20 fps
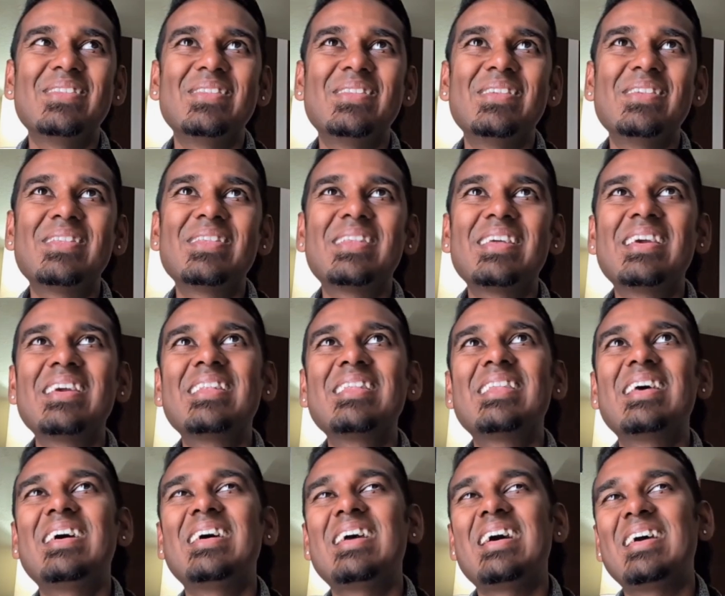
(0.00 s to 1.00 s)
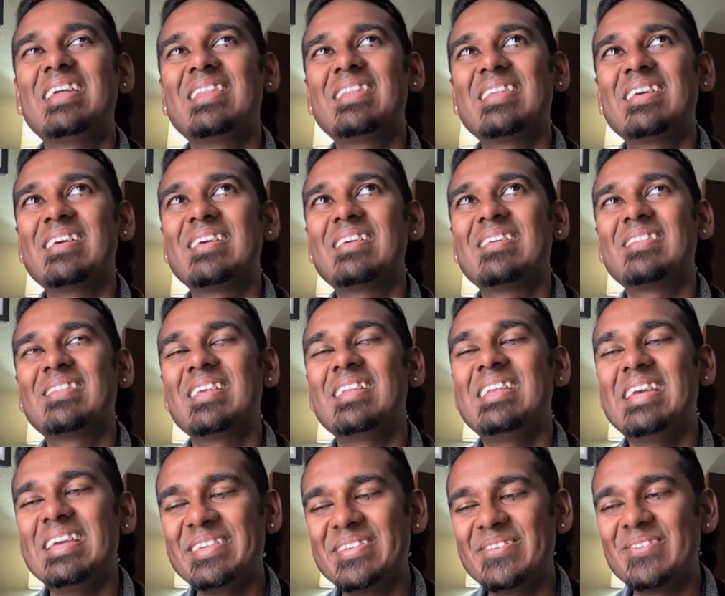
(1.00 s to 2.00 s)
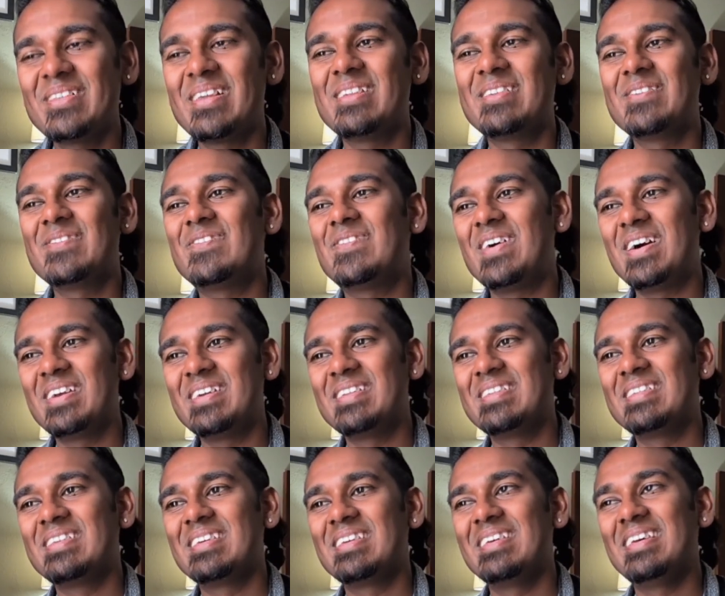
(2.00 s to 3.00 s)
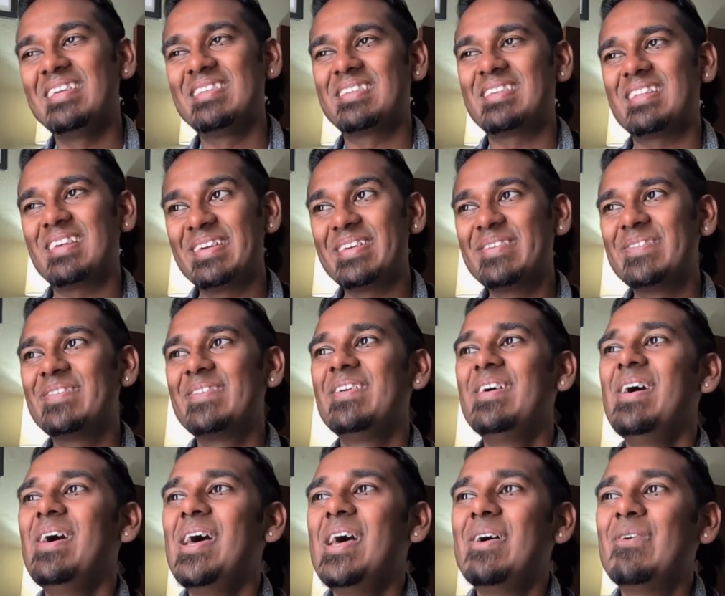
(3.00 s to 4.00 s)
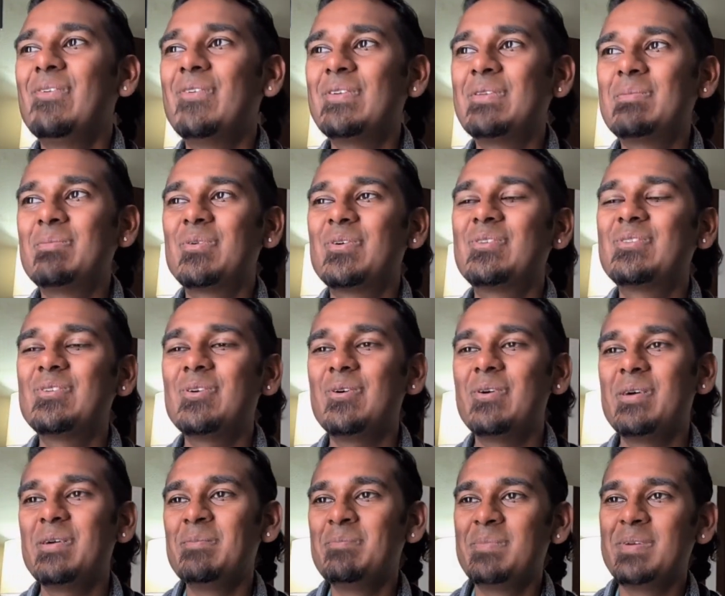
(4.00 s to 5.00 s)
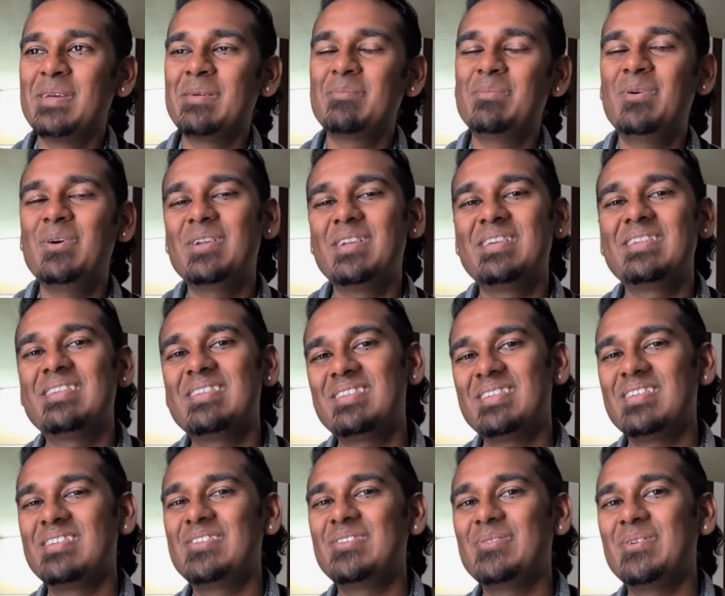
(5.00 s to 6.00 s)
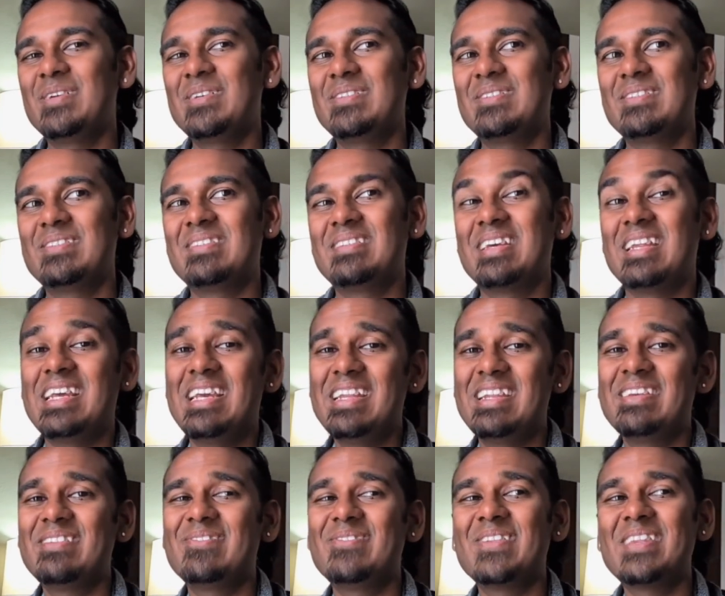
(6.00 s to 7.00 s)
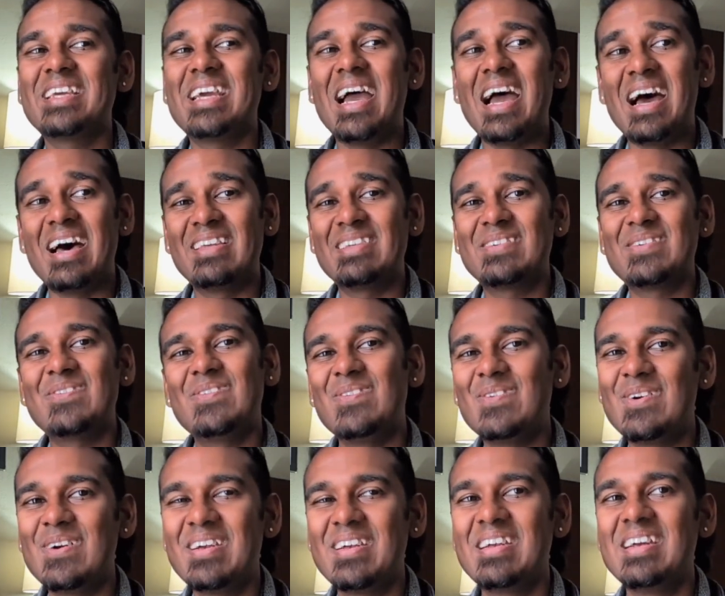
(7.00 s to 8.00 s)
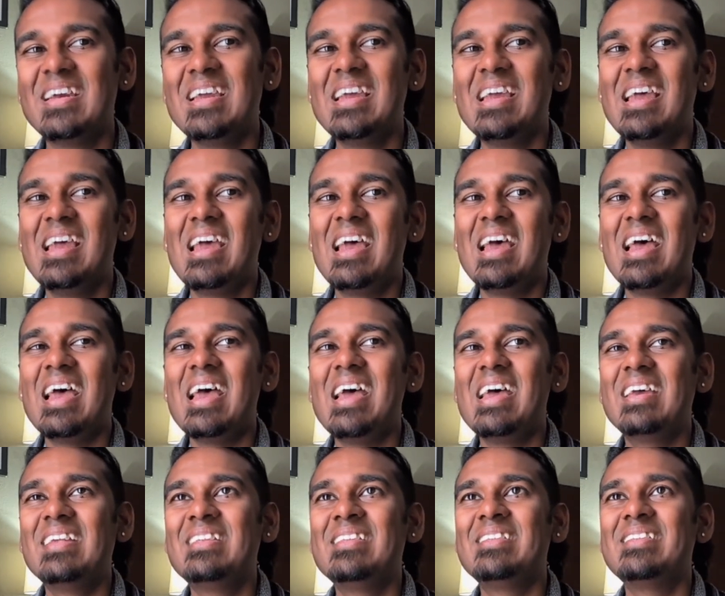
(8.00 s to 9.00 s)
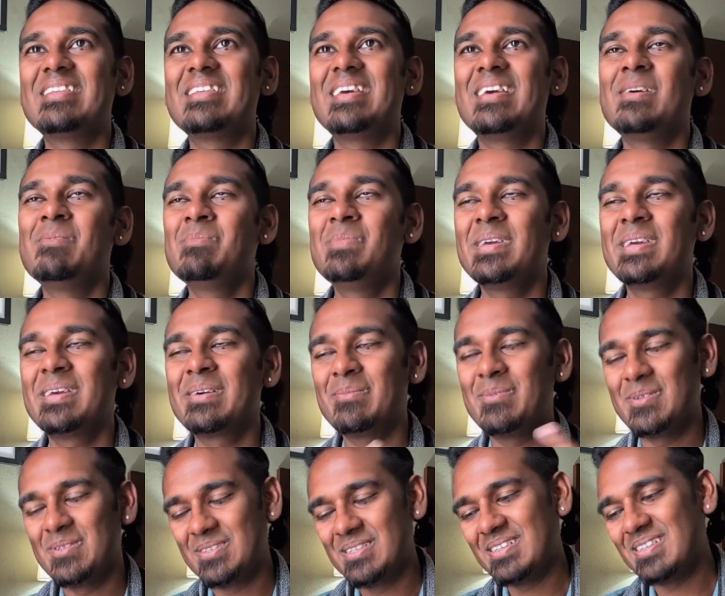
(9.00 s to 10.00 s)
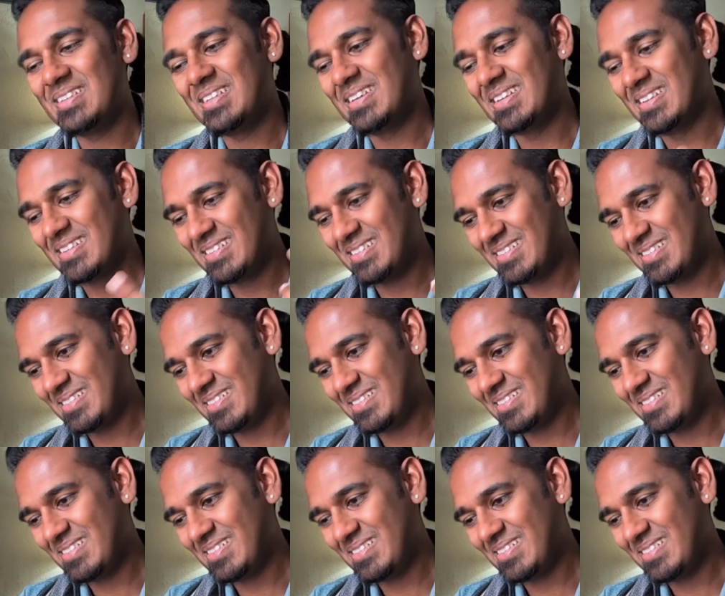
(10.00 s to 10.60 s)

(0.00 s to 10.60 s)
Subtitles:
the thing that I think, the nature that defined his life was more so him being put into situations that he didn't really ask for, and him being able to like